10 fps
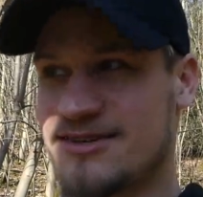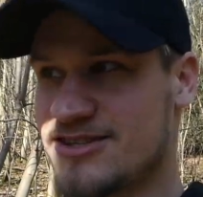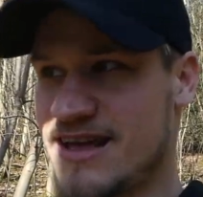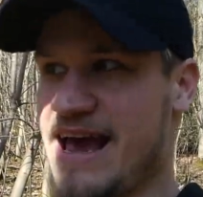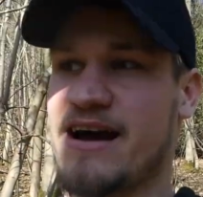
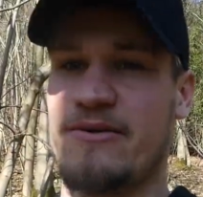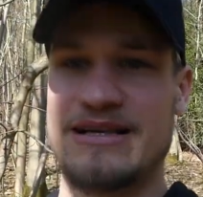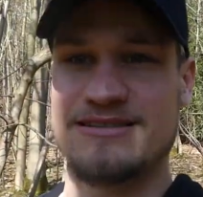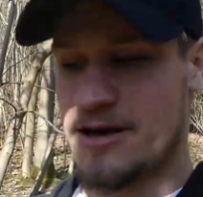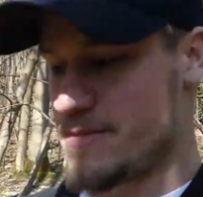just
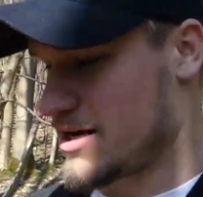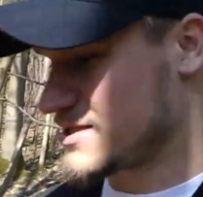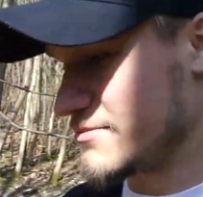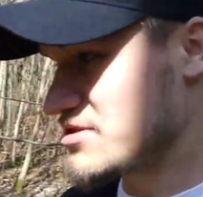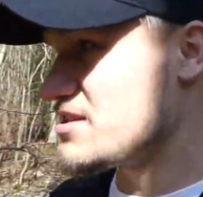echoing so
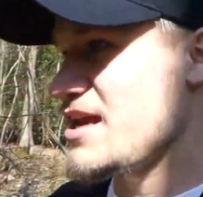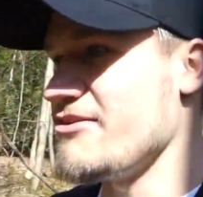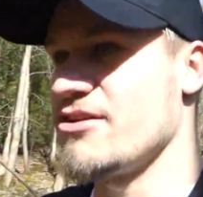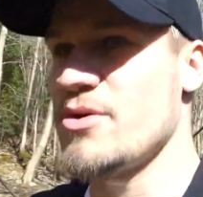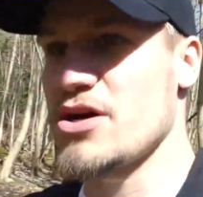much. I'm just
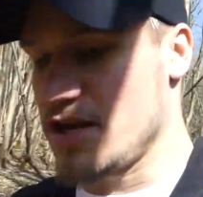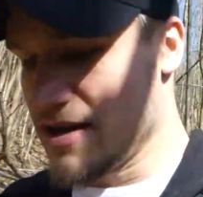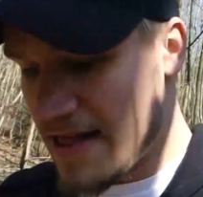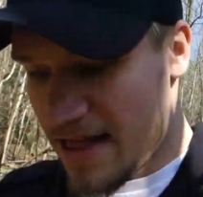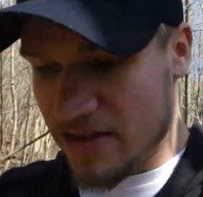here in the
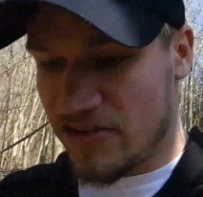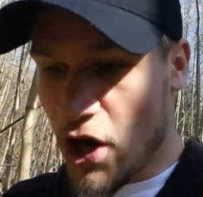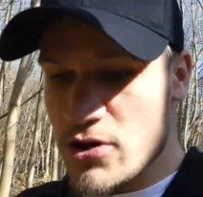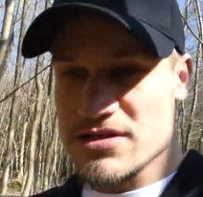woodland, no